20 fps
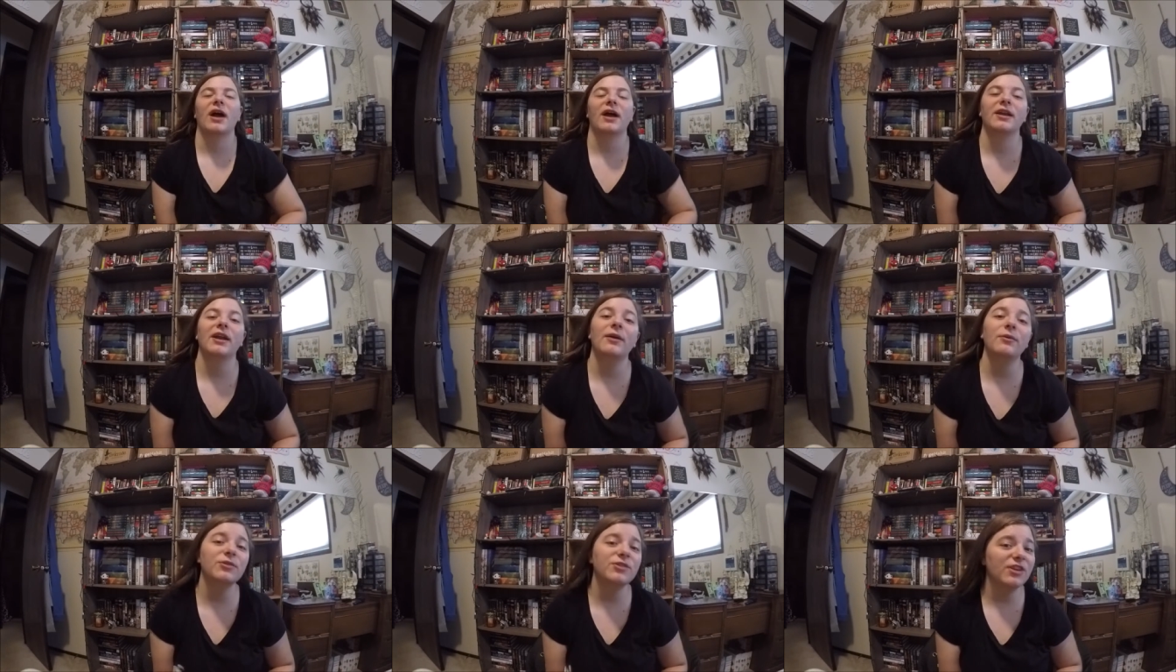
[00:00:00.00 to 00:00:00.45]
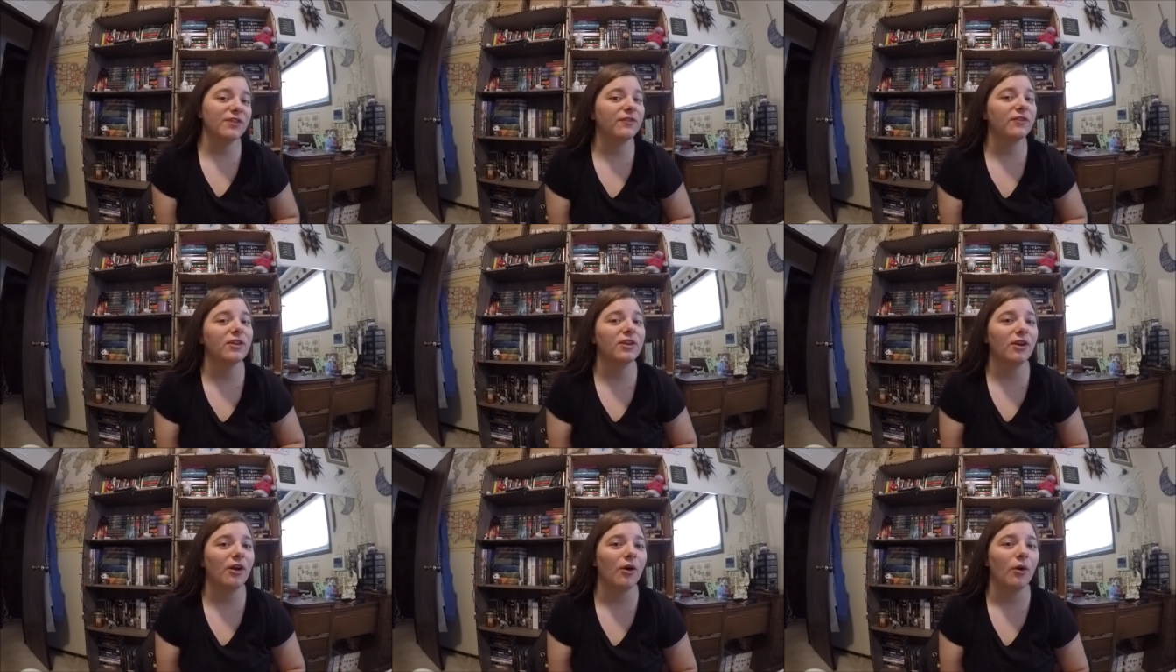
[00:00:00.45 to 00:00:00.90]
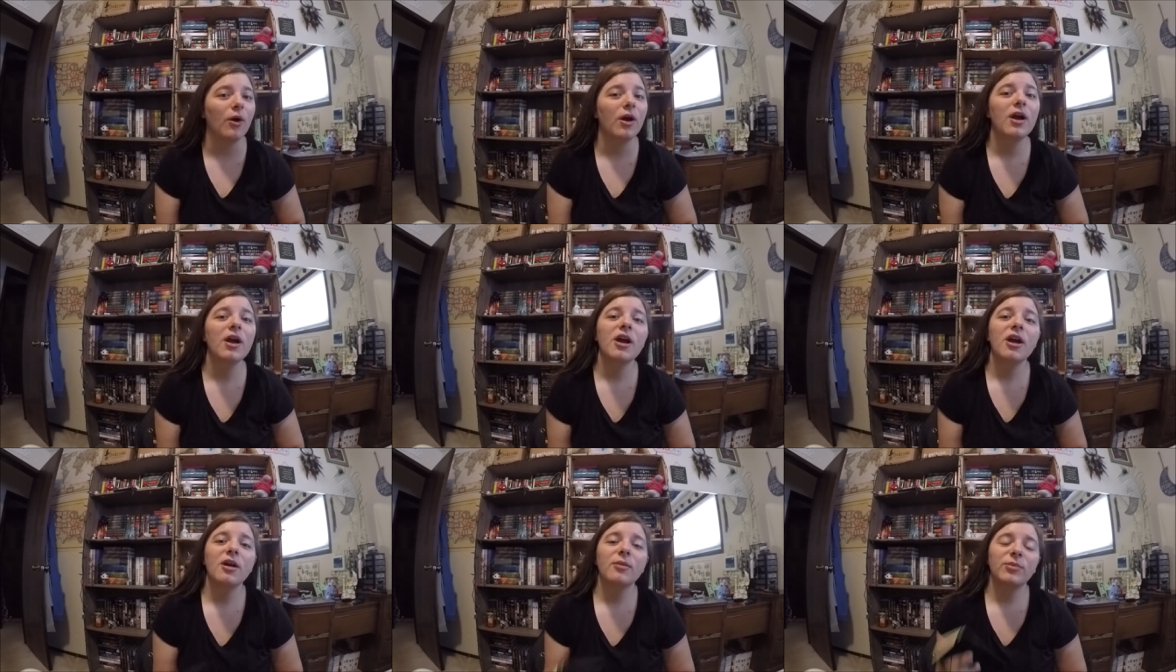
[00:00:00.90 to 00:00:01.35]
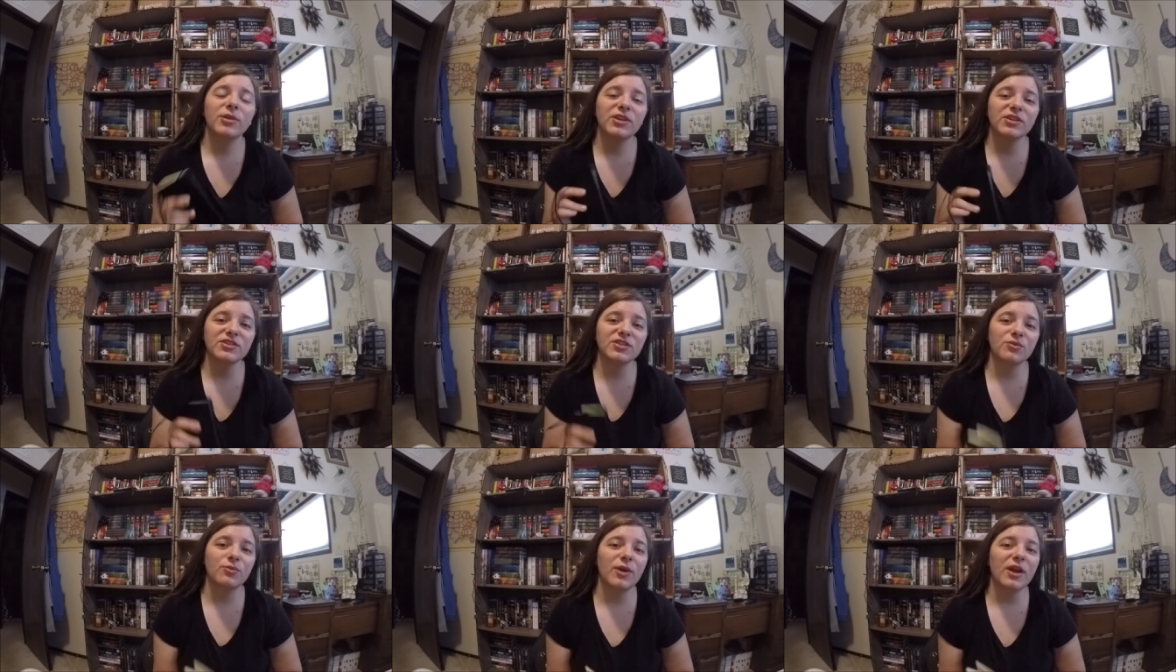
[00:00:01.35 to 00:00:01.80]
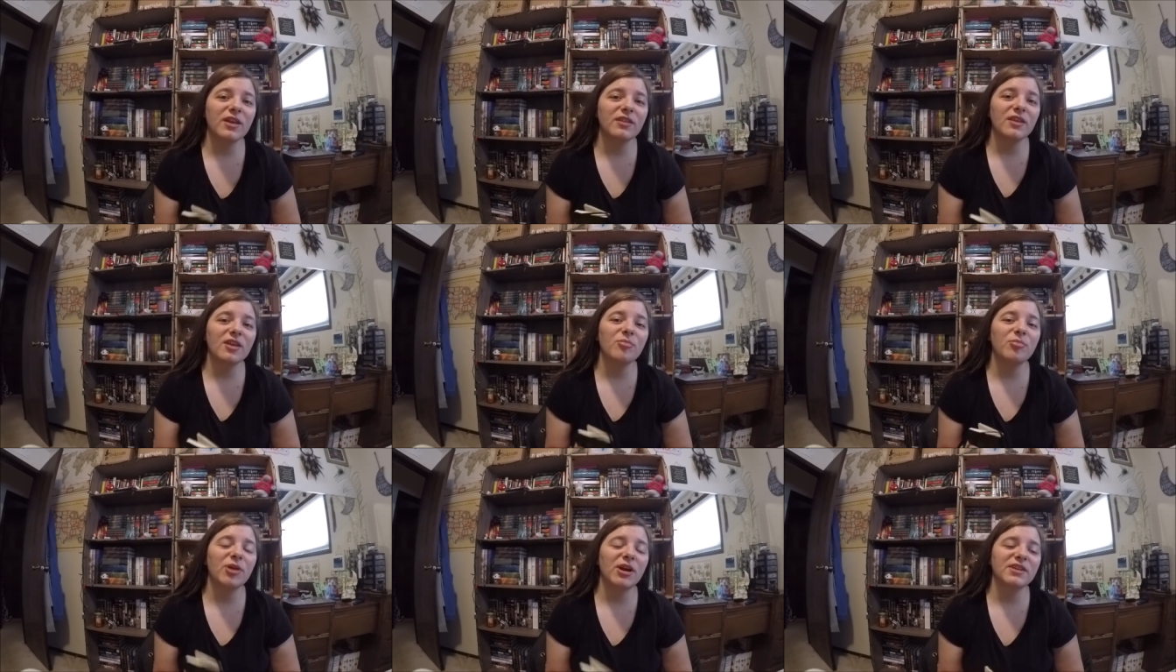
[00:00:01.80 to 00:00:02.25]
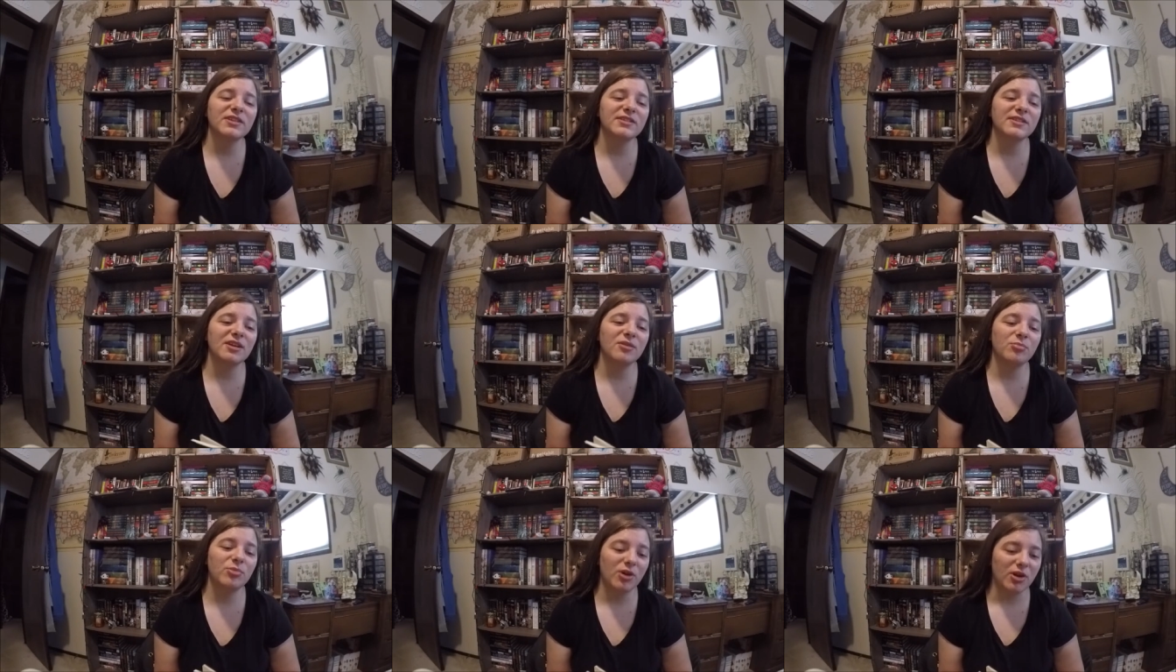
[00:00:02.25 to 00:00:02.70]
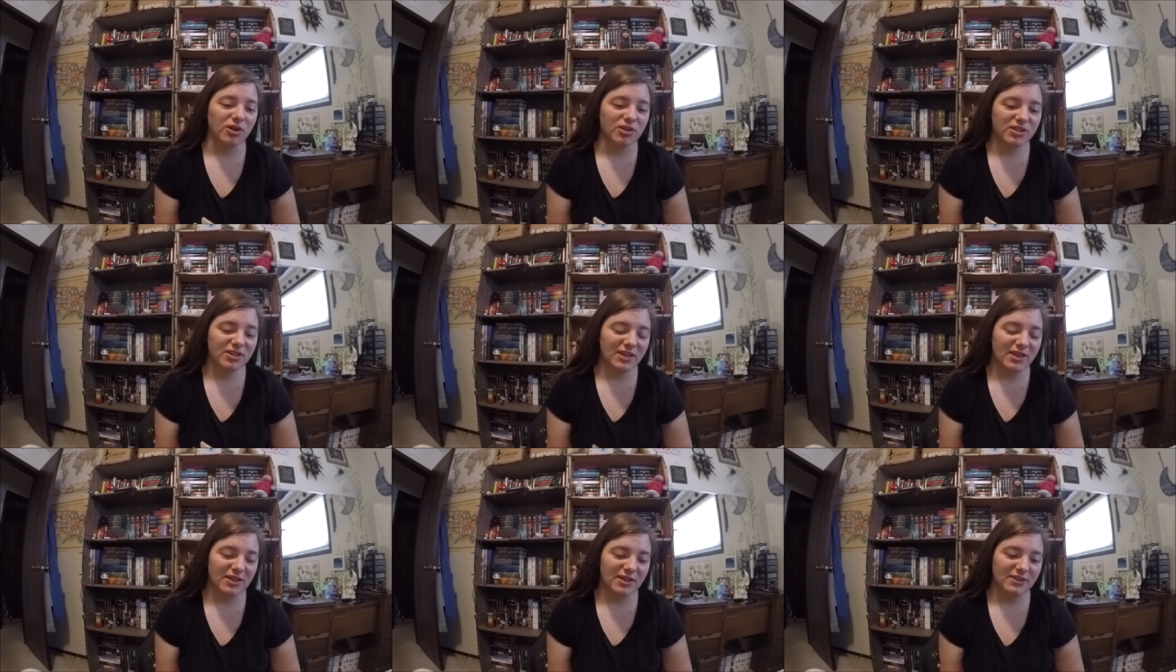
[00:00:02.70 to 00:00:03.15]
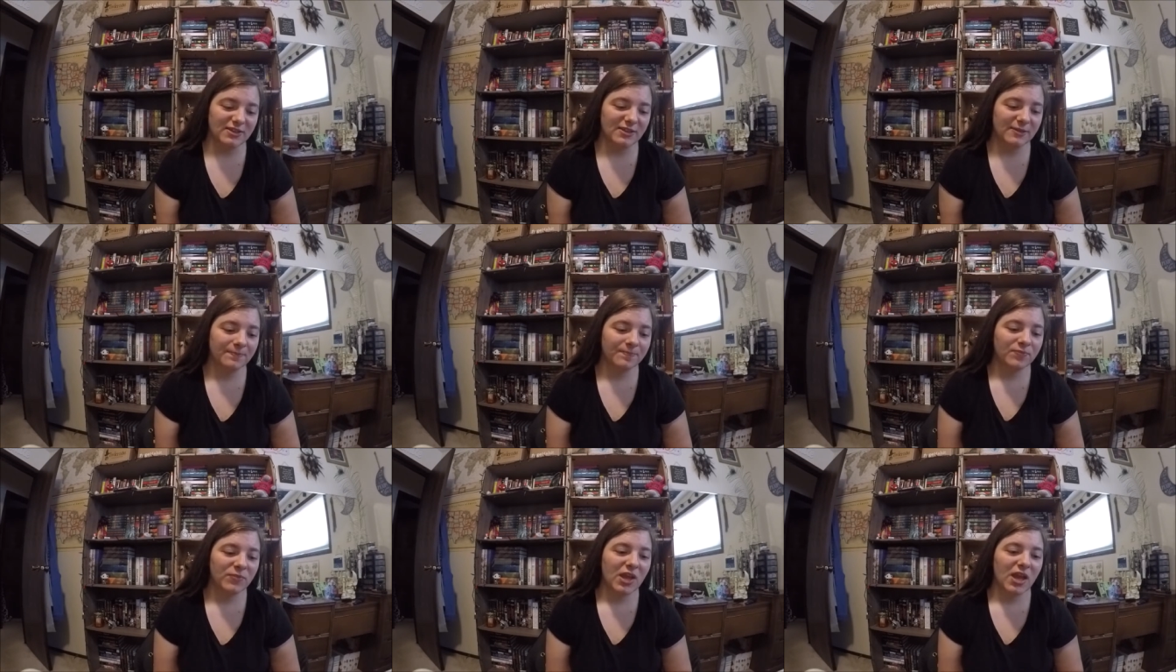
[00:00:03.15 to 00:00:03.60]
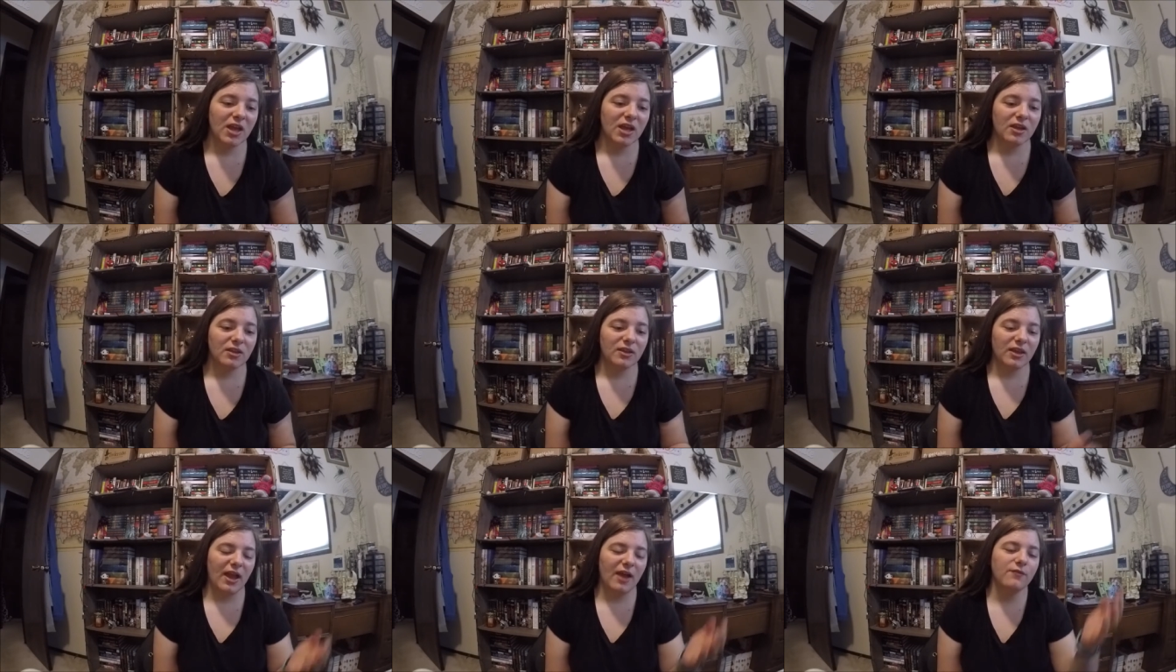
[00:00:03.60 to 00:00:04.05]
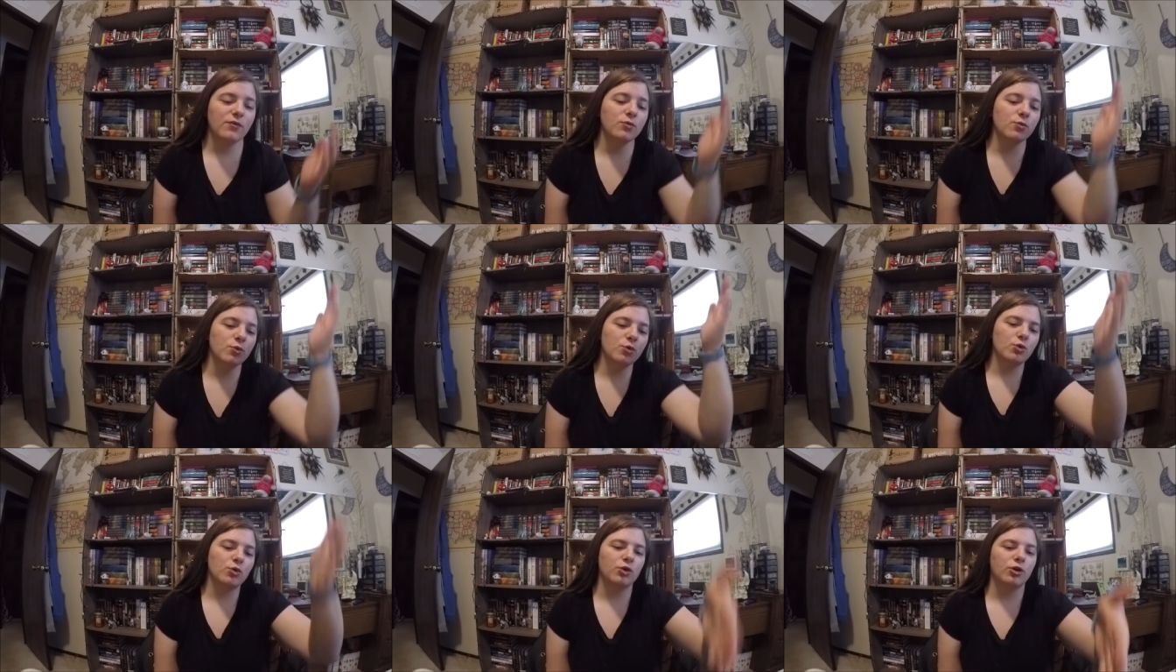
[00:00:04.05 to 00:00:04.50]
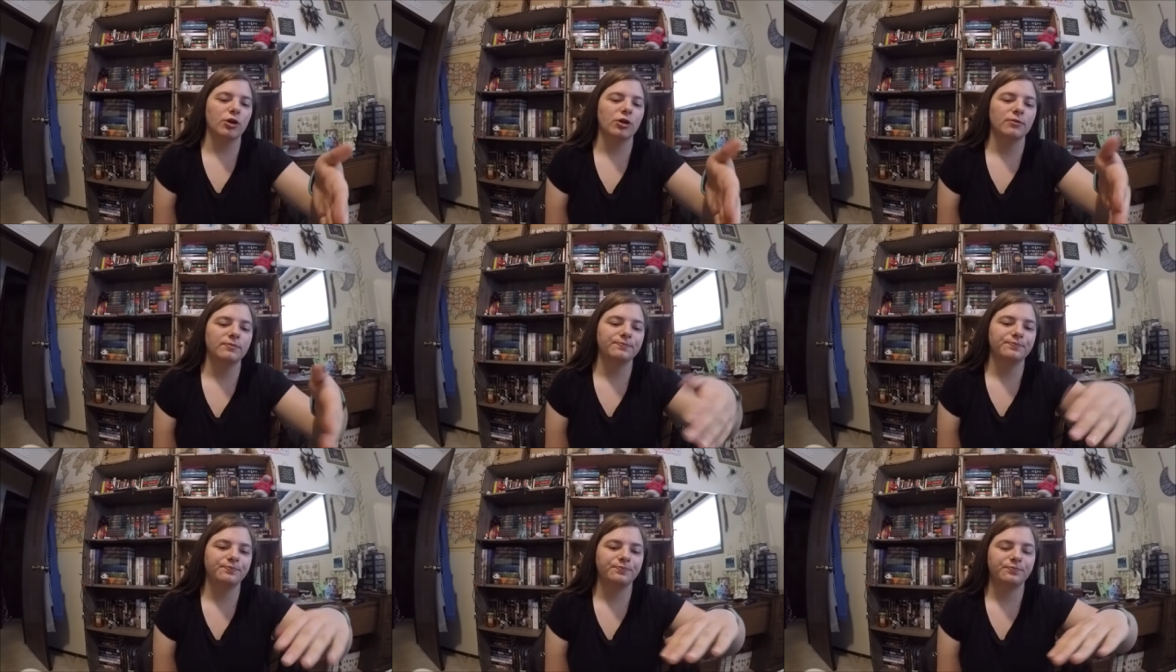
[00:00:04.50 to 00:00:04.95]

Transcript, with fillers: And I will definitely go because the way they price their books is they have a ruler